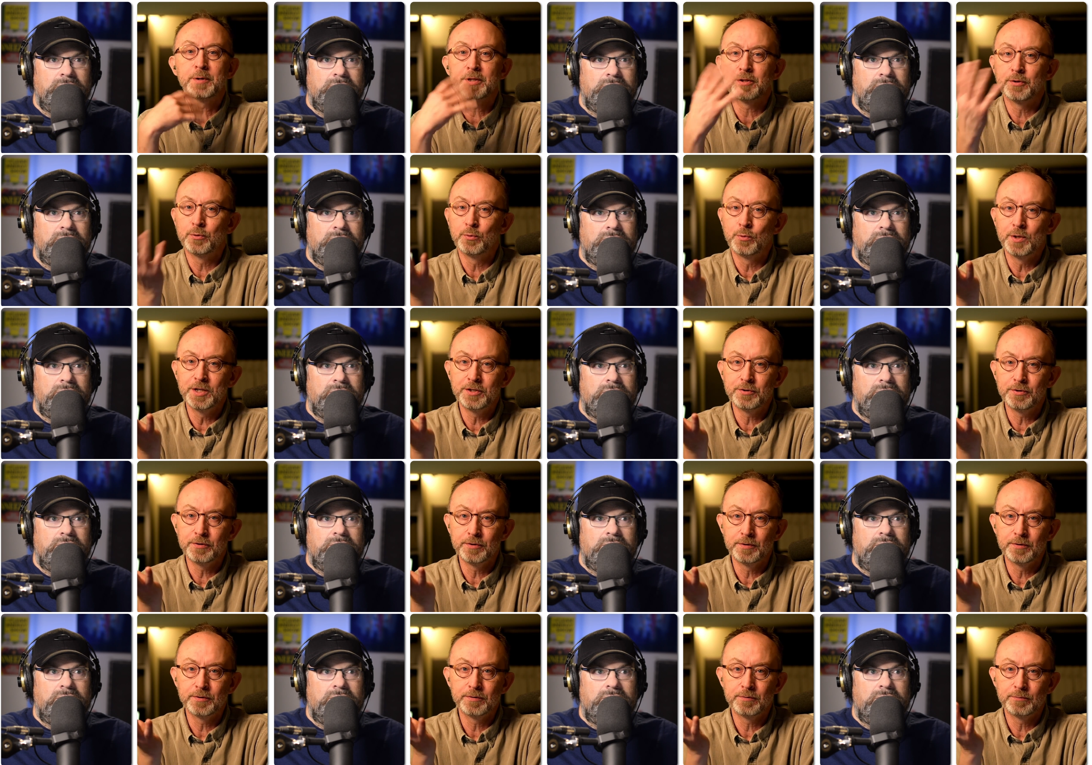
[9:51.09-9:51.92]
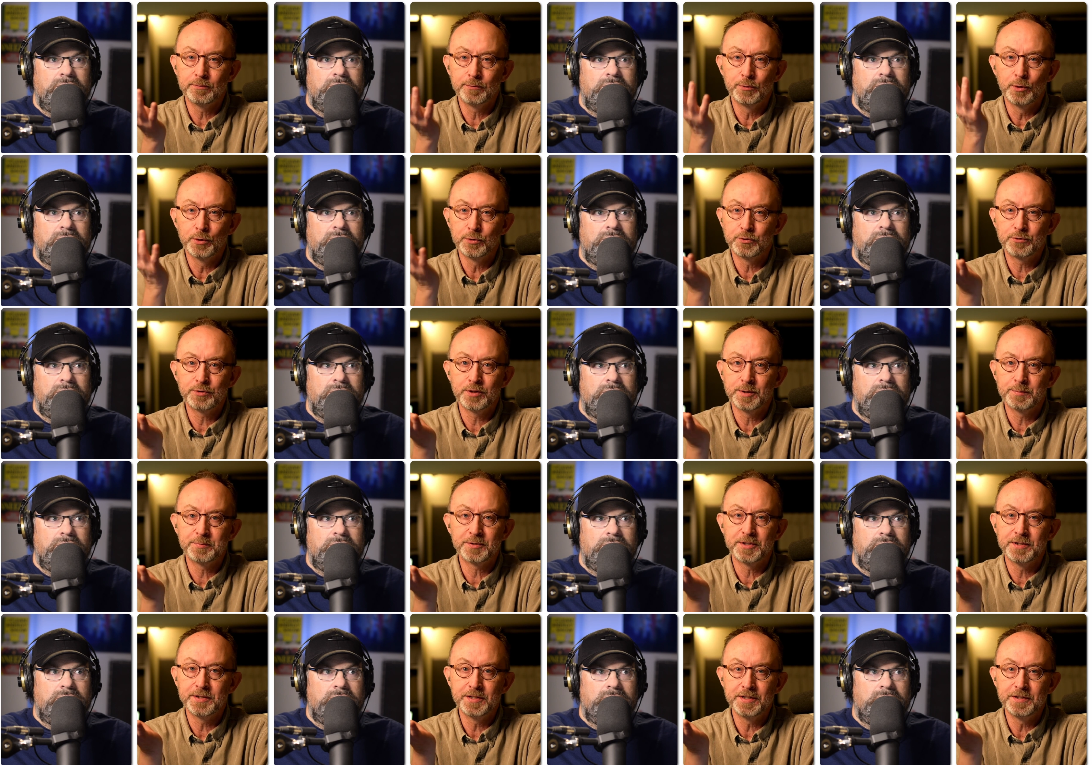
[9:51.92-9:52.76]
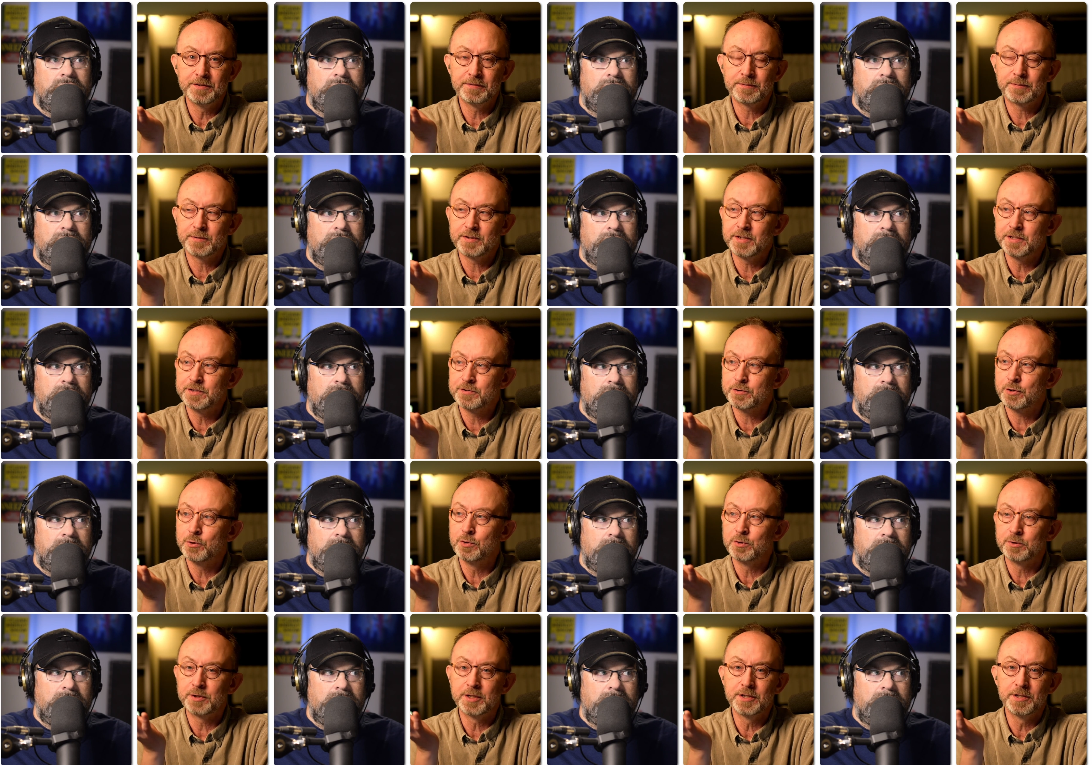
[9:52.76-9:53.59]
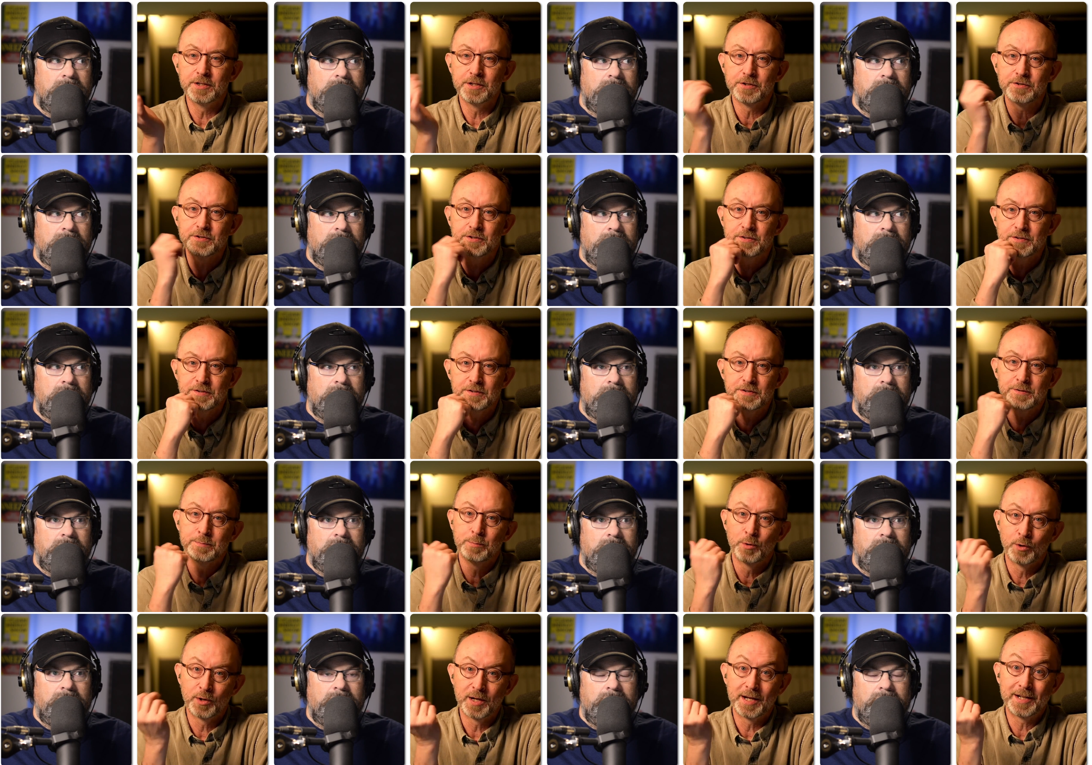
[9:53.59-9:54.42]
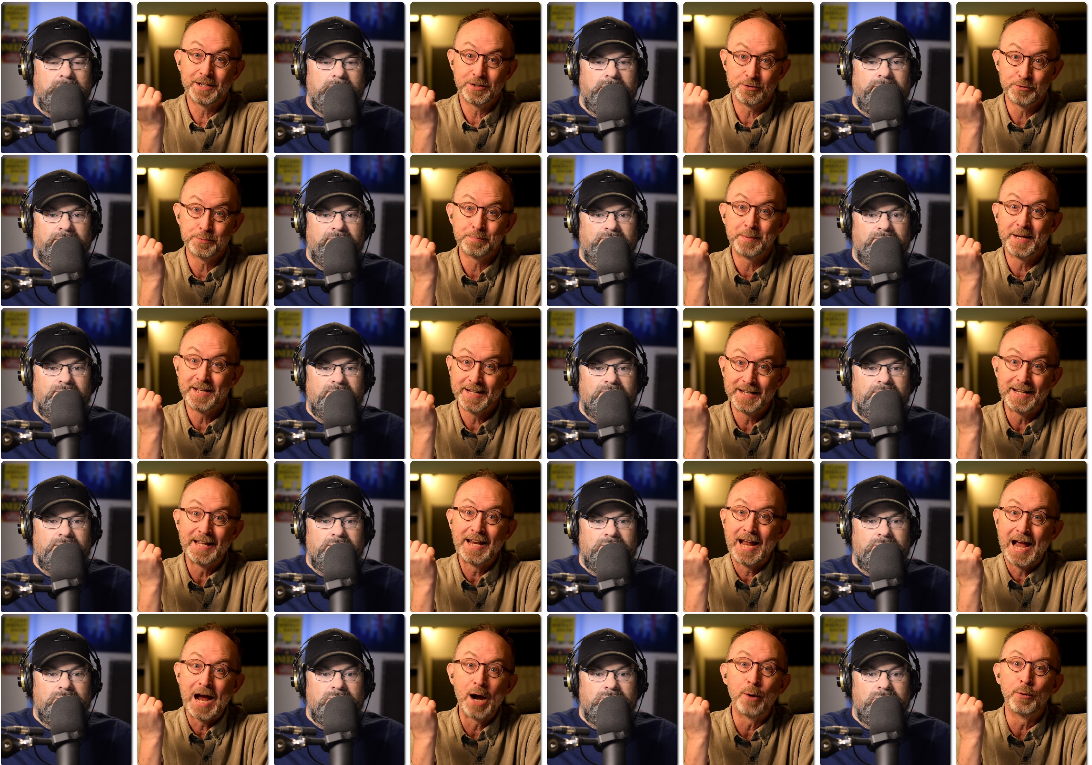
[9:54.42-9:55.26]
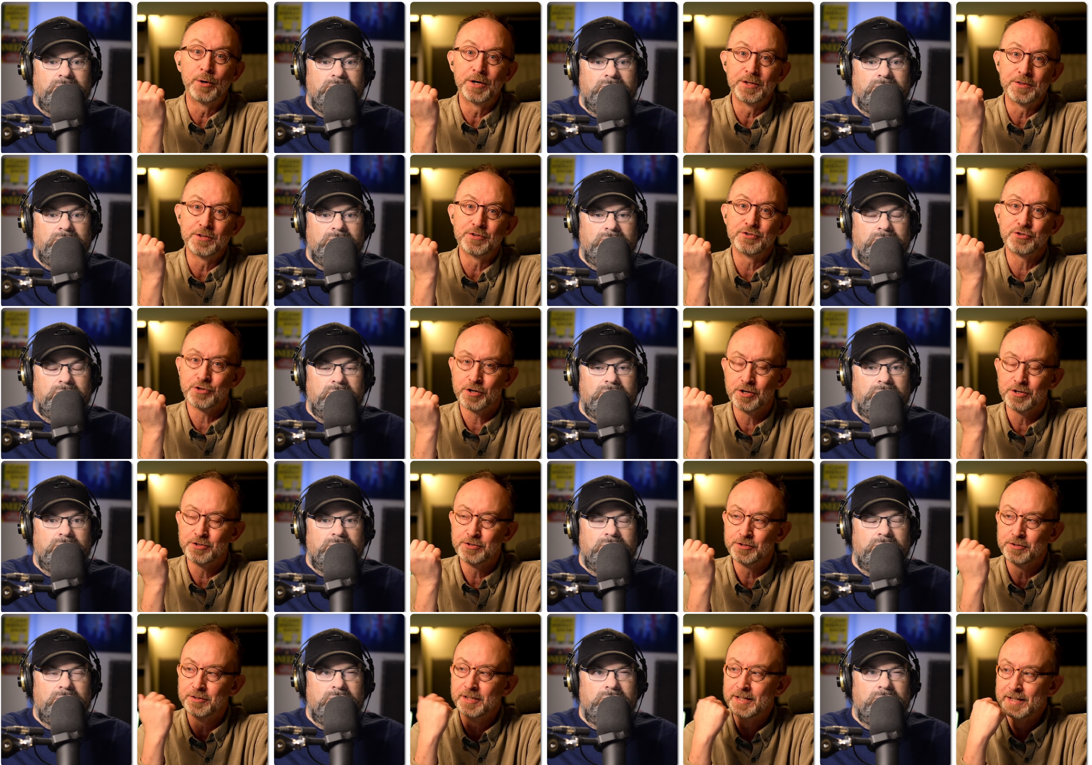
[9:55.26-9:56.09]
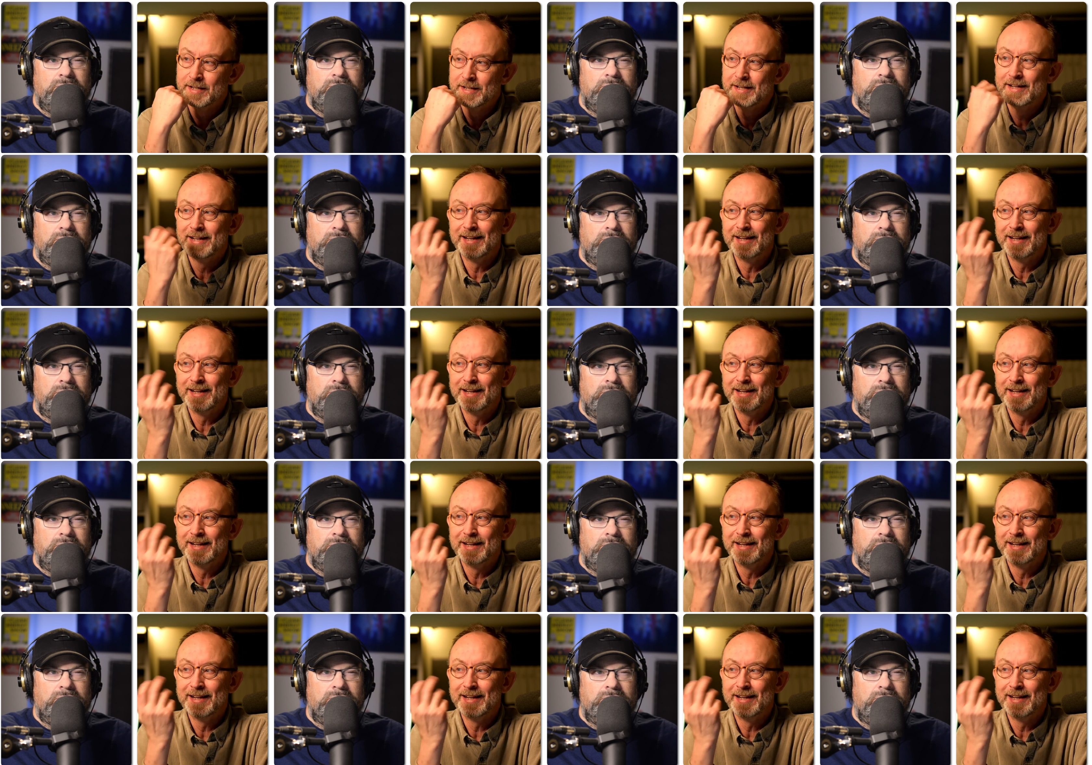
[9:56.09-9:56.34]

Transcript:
Speaker 1: but the winter road trips in these these cold conditions it's more like you're spending an hour at the charger.